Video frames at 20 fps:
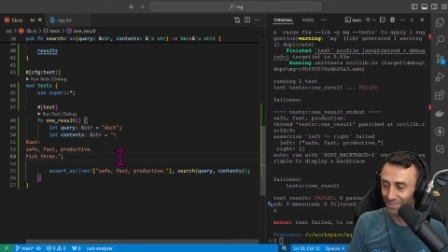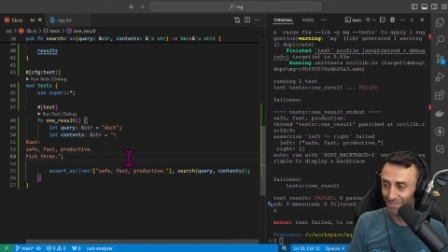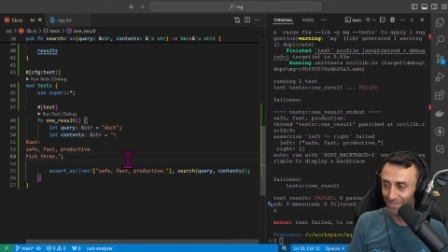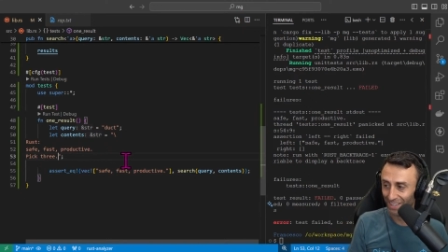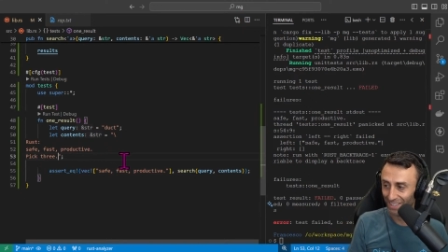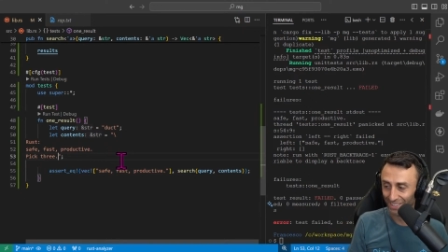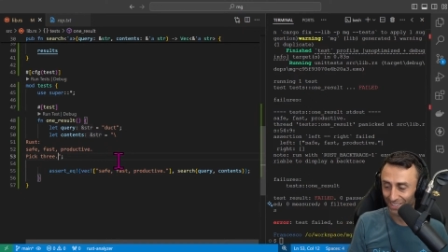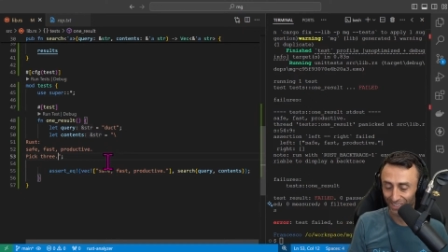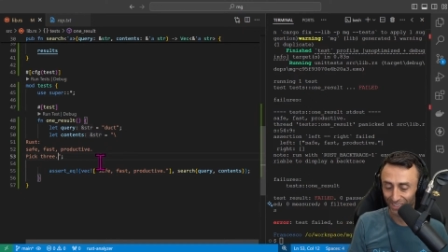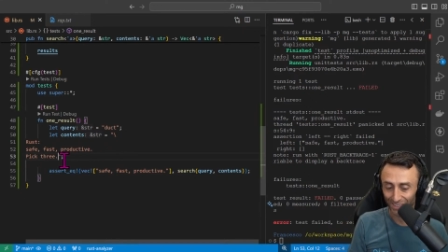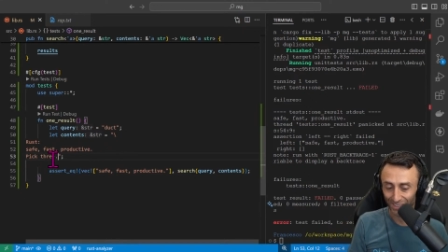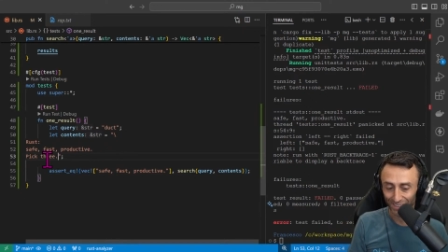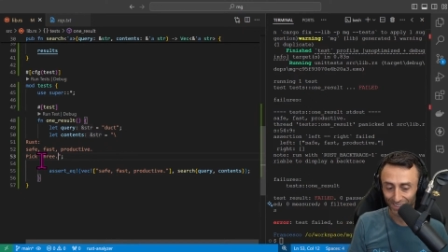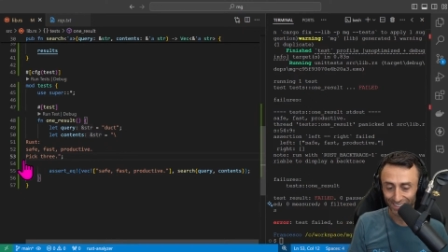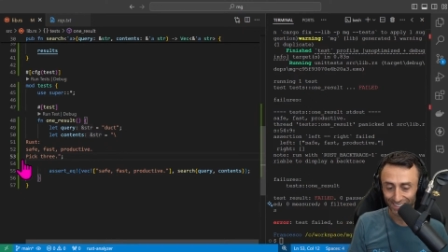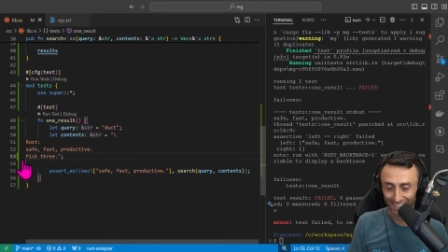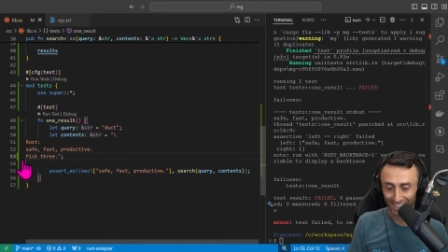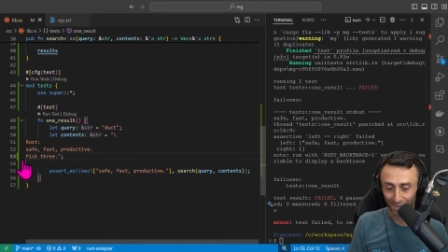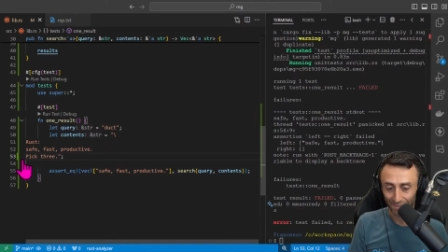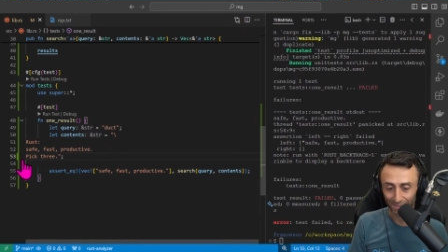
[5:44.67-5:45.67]
I don't know,
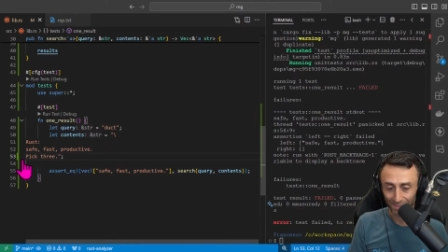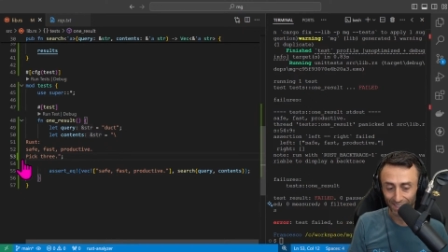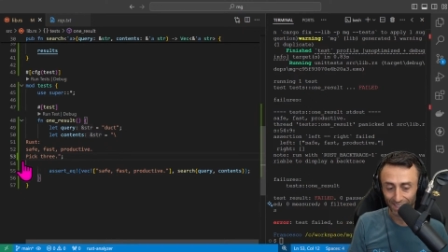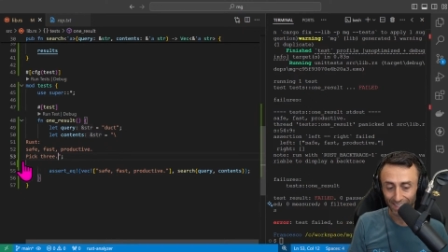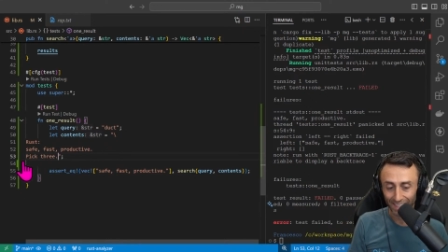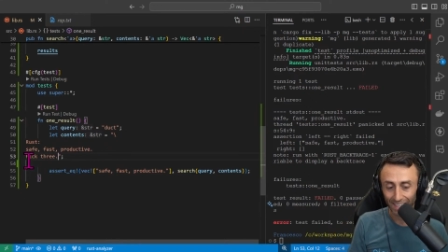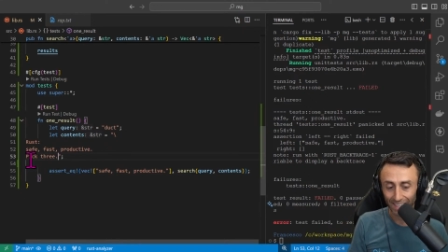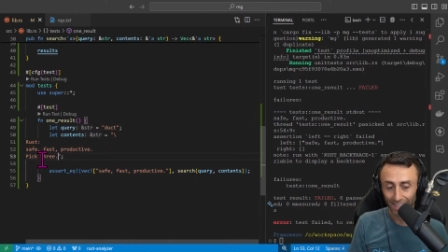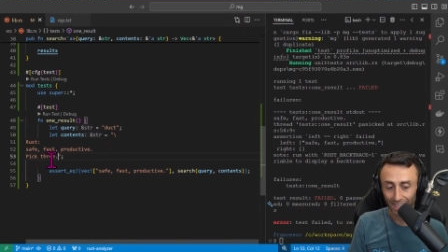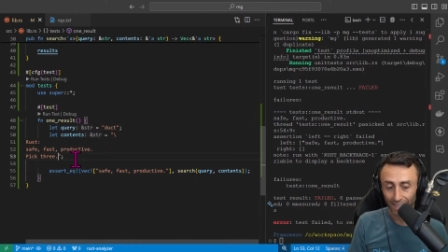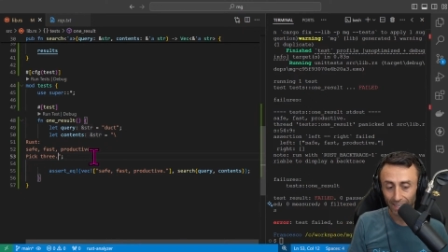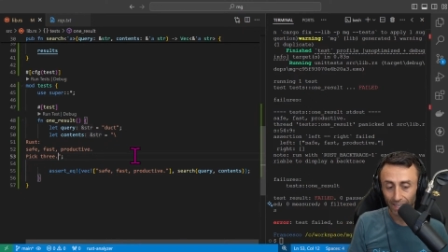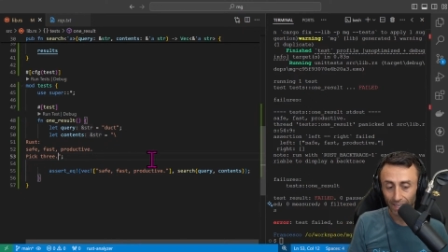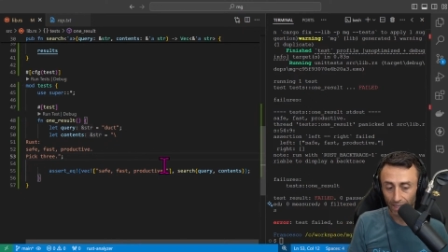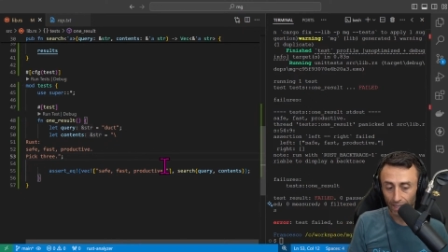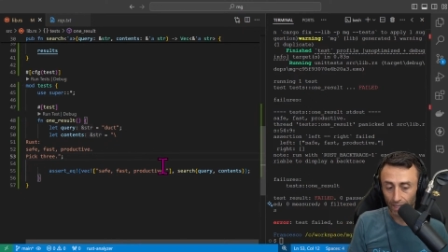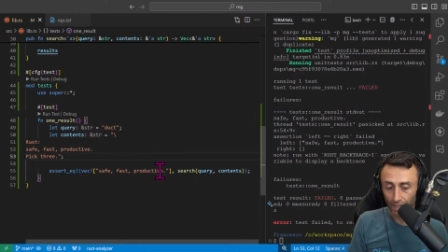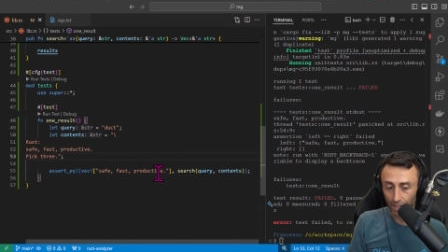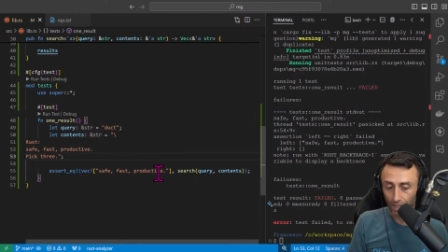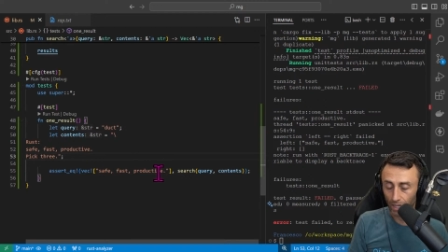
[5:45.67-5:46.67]
something,
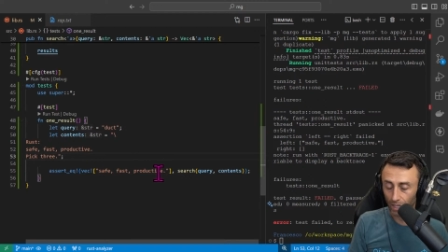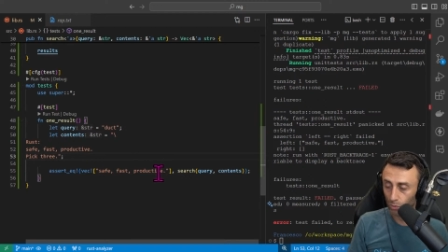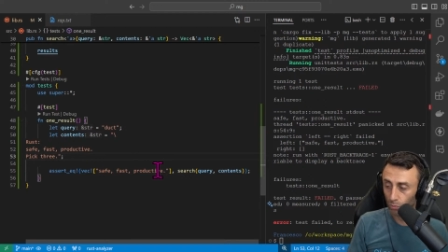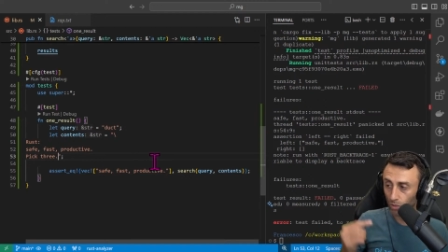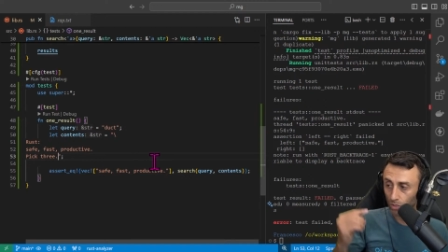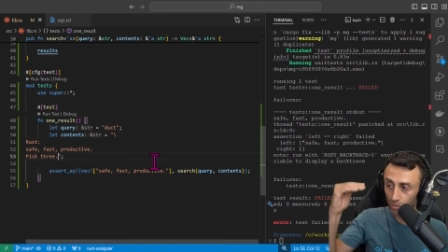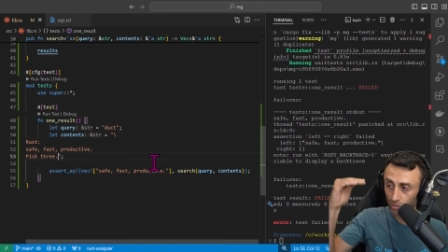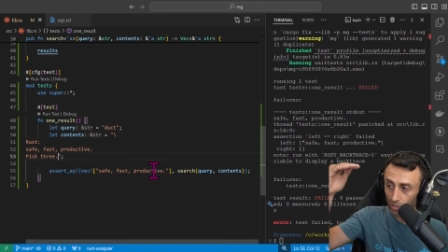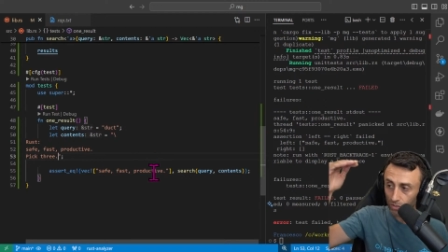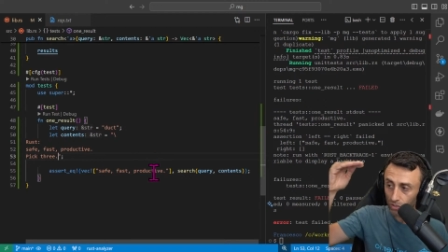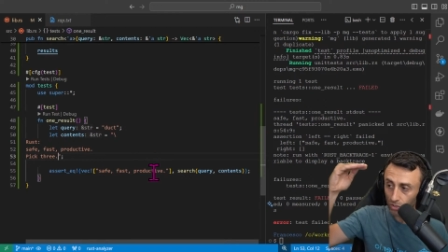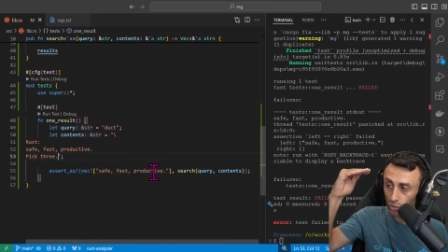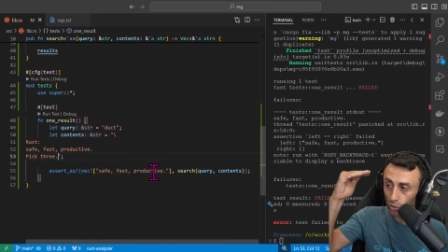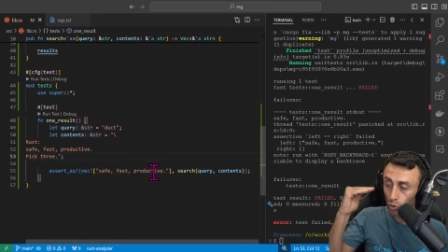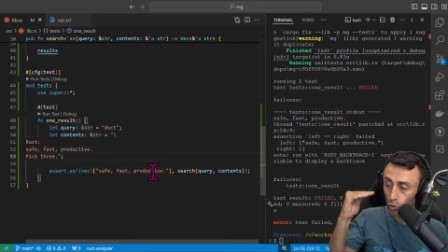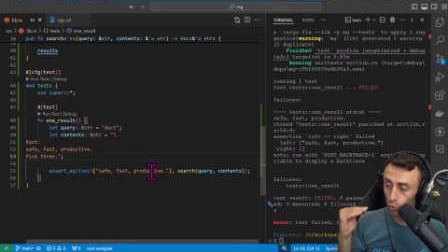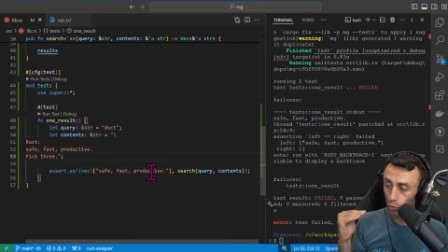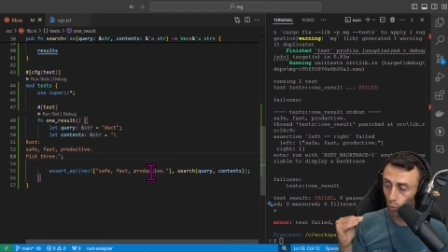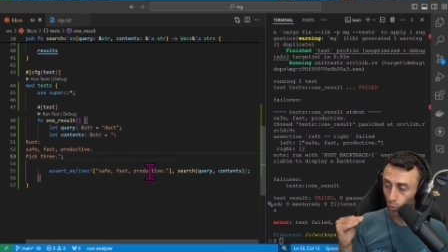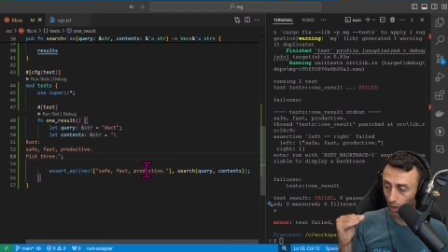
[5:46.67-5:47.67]
it will
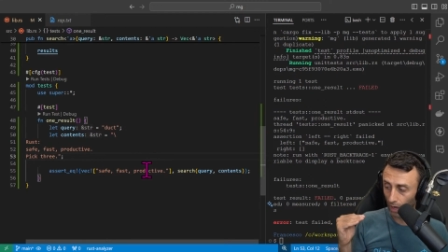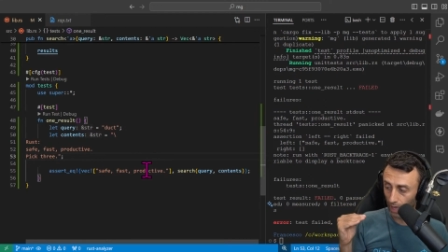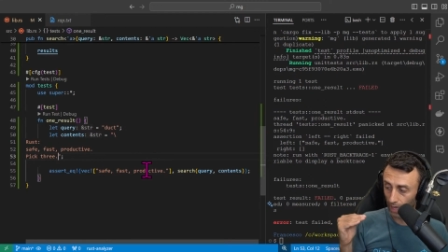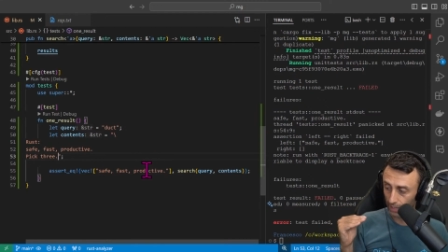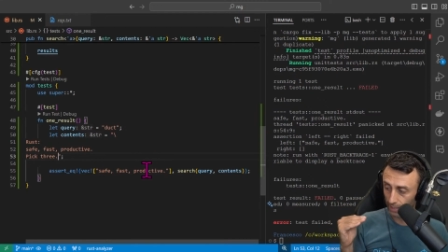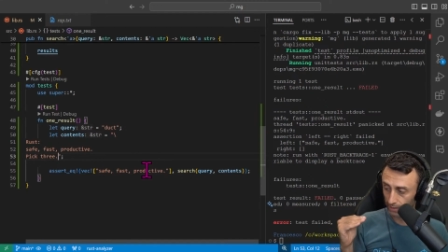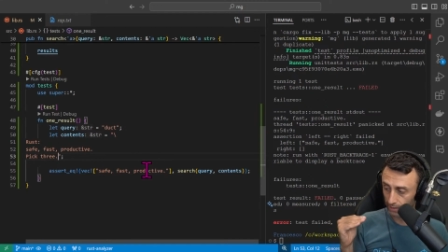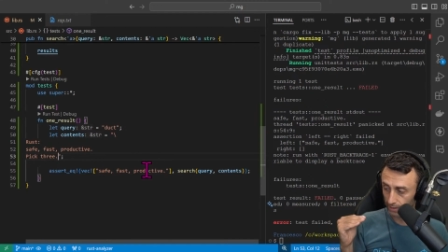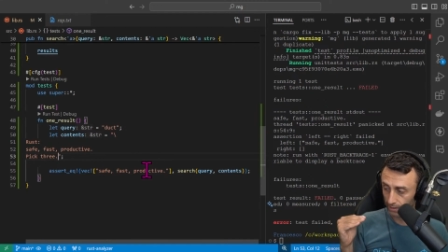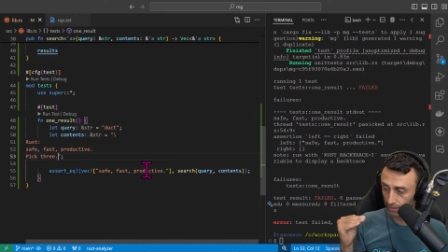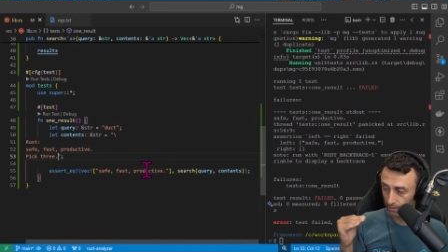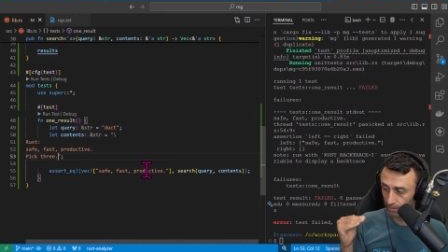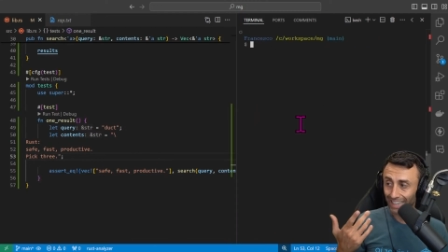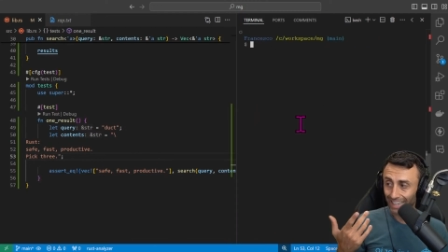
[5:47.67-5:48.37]
return two lines.